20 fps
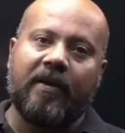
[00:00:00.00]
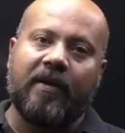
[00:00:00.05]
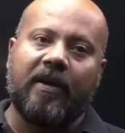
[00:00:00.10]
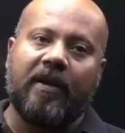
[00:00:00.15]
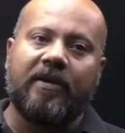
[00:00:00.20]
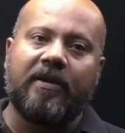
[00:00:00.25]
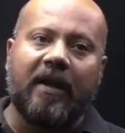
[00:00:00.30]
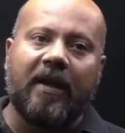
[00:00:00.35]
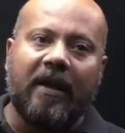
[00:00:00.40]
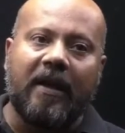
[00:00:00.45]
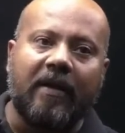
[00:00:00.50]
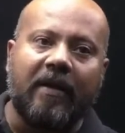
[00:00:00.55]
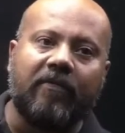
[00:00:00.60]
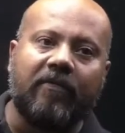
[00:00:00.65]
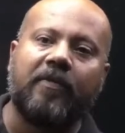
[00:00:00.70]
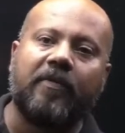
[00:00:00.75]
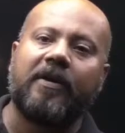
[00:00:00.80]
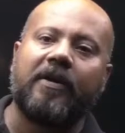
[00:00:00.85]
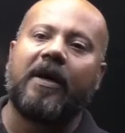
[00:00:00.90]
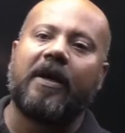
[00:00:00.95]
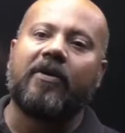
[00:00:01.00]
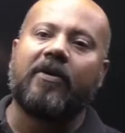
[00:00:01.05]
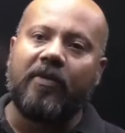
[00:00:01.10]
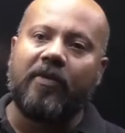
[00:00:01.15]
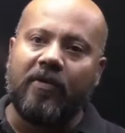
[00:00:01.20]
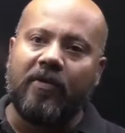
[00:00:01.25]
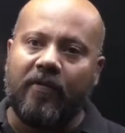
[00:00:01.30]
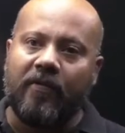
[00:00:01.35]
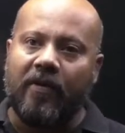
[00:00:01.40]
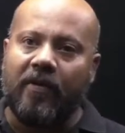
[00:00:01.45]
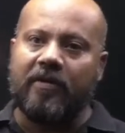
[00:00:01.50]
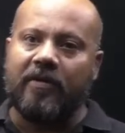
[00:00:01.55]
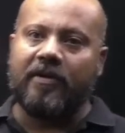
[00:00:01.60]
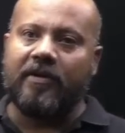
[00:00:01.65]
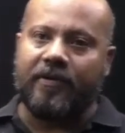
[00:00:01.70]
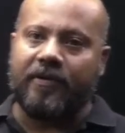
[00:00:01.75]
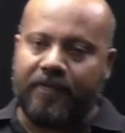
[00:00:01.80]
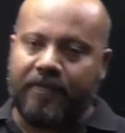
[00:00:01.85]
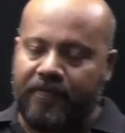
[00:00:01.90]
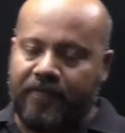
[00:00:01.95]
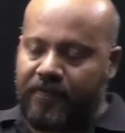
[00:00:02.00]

Is it clear, everybody? Are you able to follow this?